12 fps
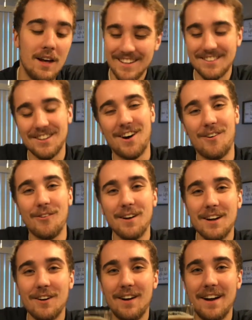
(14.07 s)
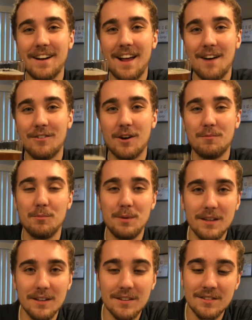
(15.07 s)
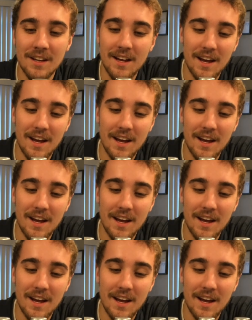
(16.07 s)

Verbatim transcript: So we're going to go ahead and have a couple beers